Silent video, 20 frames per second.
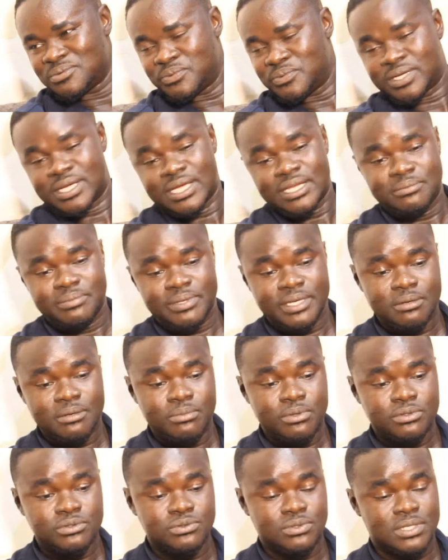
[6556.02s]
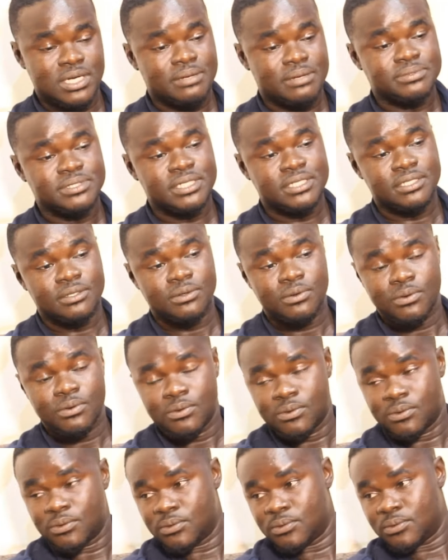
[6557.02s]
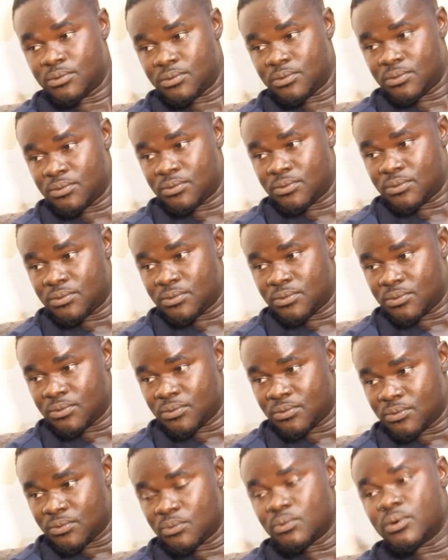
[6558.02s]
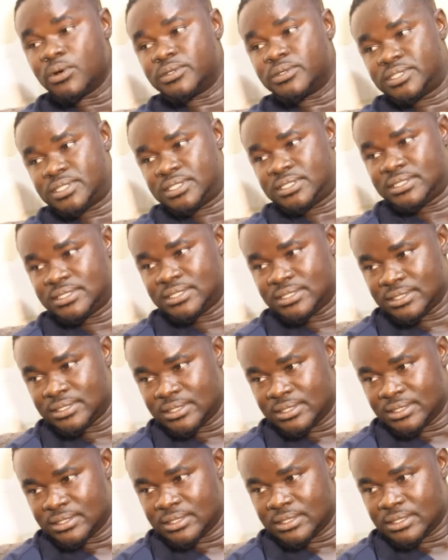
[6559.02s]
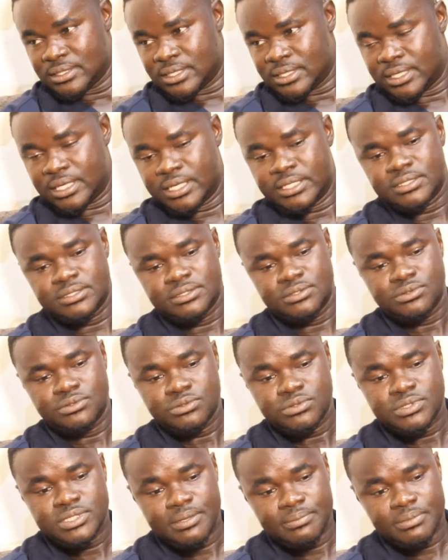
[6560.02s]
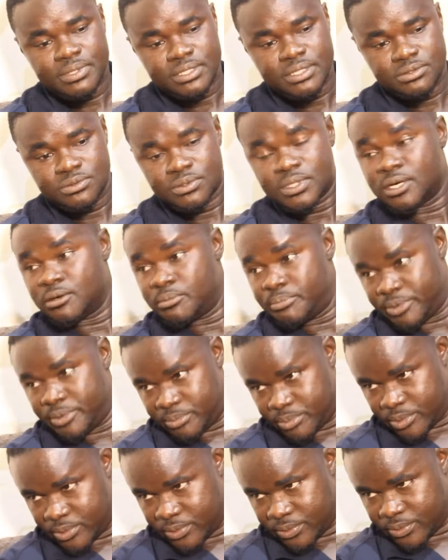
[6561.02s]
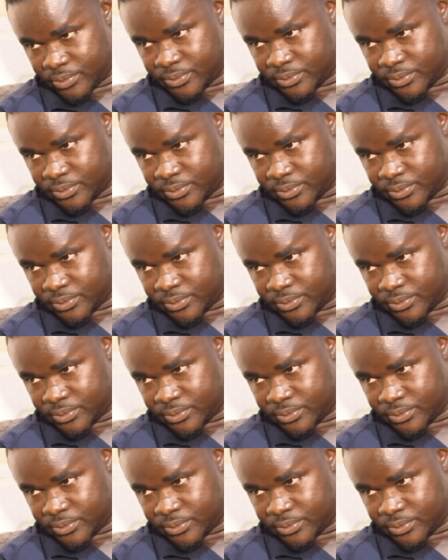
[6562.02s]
we can be able to capture the whole world. At least do something to help people.